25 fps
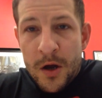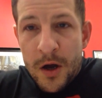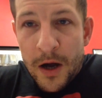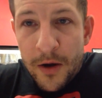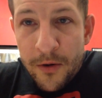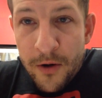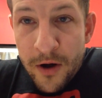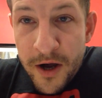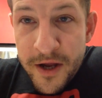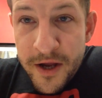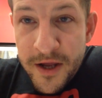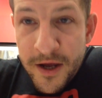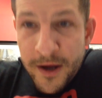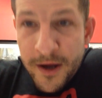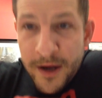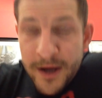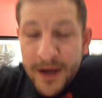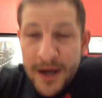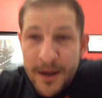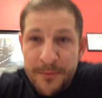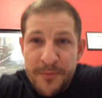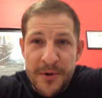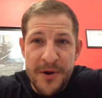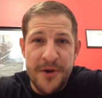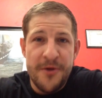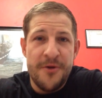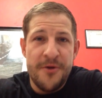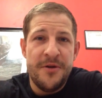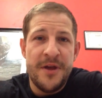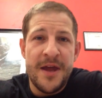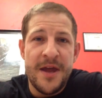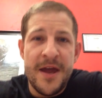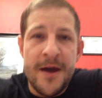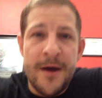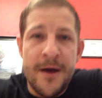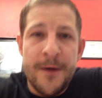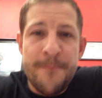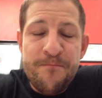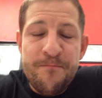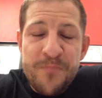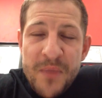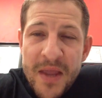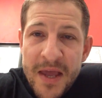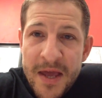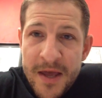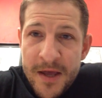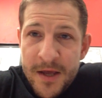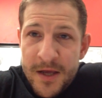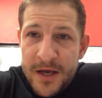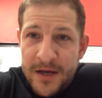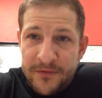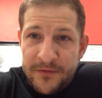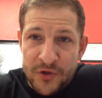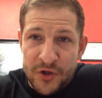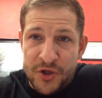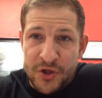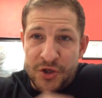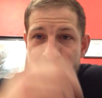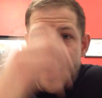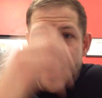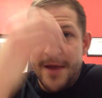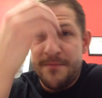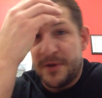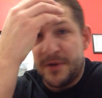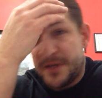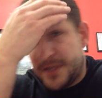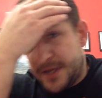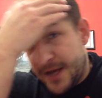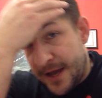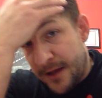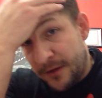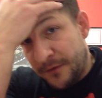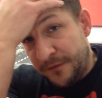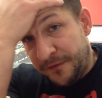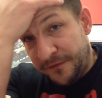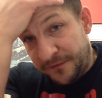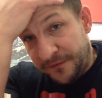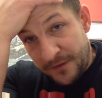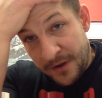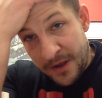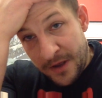How are you? Happy New Year. I've just trained myself.